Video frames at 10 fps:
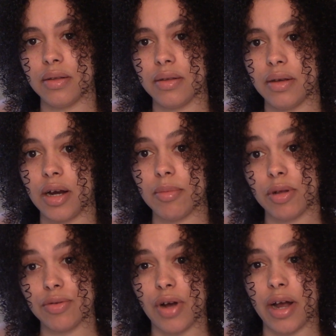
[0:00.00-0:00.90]
hair
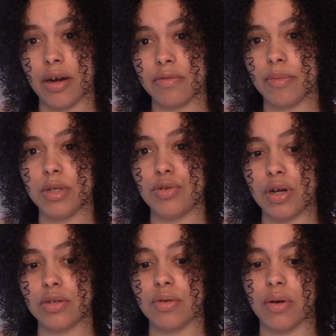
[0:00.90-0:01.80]
blow dryer from the
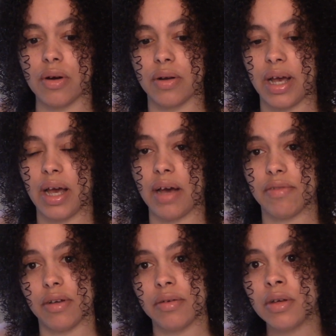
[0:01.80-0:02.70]
drugstore, and I
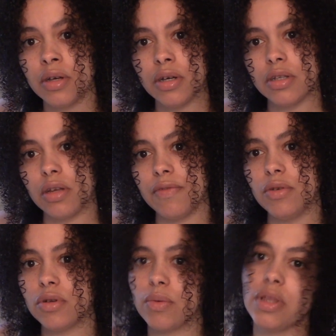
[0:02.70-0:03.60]
have a
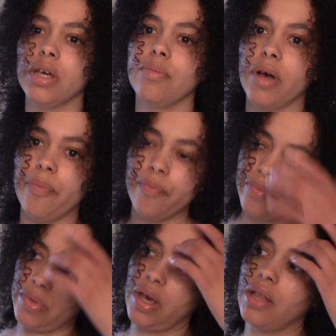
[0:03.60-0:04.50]
diffuser with it. But
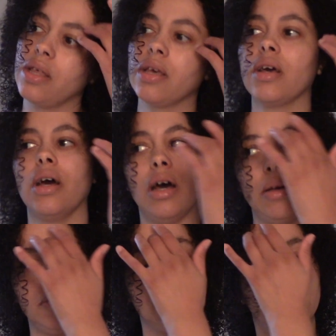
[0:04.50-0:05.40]
yeah, I think
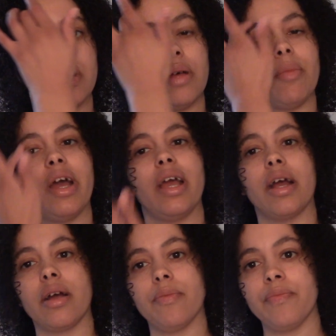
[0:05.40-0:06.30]
I'm just gonna let my
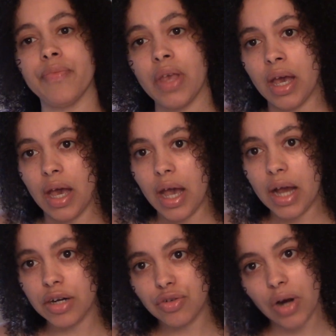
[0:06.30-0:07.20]
hair
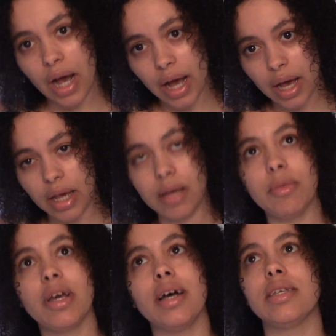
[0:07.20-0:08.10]
air dry
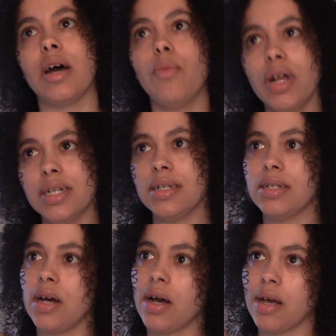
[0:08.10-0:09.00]
because I wanted
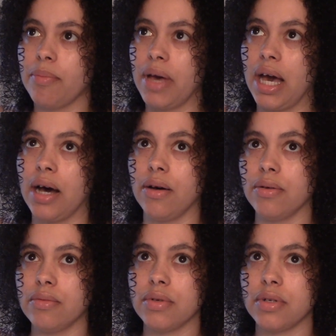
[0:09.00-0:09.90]
to talk
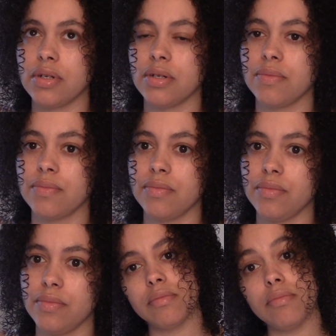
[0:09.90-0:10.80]
about
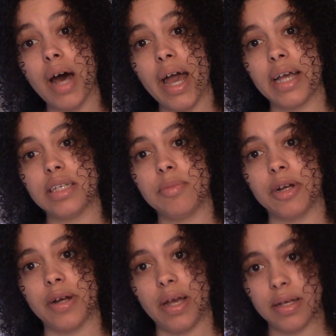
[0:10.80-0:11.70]
my
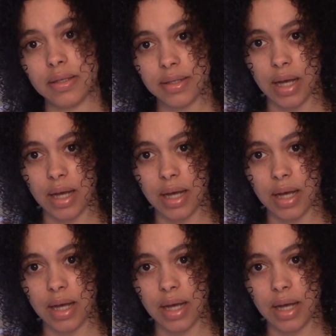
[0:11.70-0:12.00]
experience,